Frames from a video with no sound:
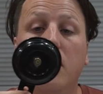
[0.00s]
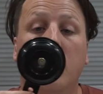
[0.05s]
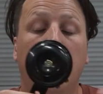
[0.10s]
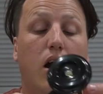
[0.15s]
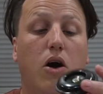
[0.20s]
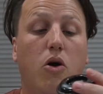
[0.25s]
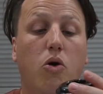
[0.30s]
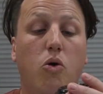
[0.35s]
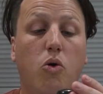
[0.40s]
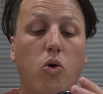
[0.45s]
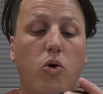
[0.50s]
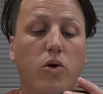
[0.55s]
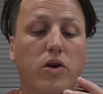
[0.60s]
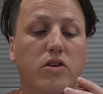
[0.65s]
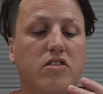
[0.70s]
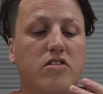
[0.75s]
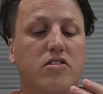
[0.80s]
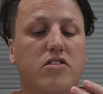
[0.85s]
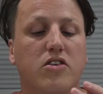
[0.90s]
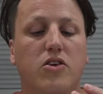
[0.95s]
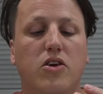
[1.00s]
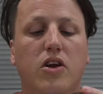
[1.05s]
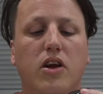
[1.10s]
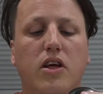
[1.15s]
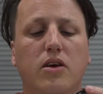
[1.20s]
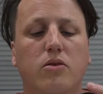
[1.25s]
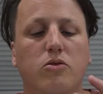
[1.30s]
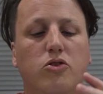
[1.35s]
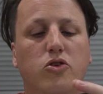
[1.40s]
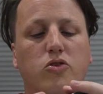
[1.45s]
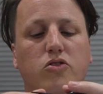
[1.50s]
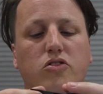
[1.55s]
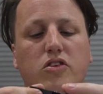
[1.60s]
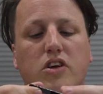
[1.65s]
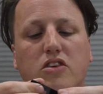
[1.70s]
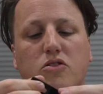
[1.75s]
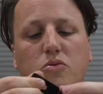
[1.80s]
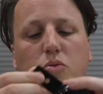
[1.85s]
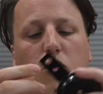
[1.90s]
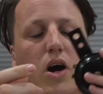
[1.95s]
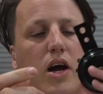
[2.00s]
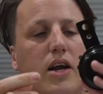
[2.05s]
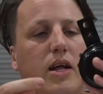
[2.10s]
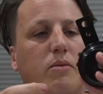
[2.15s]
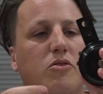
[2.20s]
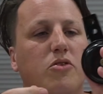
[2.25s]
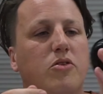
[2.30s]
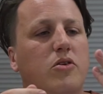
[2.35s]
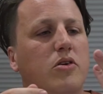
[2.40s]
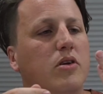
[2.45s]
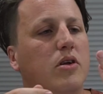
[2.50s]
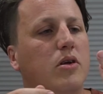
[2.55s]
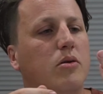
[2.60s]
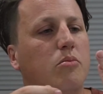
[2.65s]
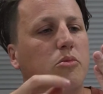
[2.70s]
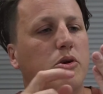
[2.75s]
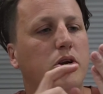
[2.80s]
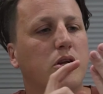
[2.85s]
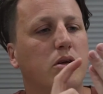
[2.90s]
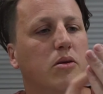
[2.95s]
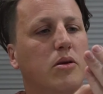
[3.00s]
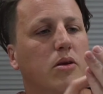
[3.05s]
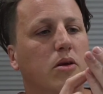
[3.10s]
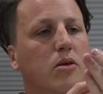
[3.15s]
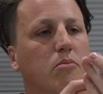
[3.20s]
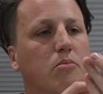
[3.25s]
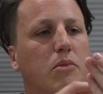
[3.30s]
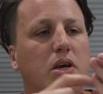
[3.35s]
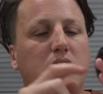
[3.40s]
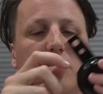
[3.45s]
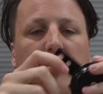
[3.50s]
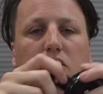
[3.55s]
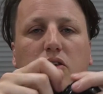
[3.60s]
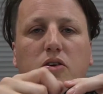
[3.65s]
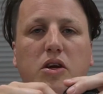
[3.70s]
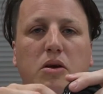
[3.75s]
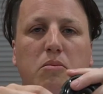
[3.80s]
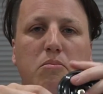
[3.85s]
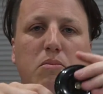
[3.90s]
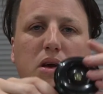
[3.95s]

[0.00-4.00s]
horn, as I said earlier, which also gets wired up to it. Pretty meaty looking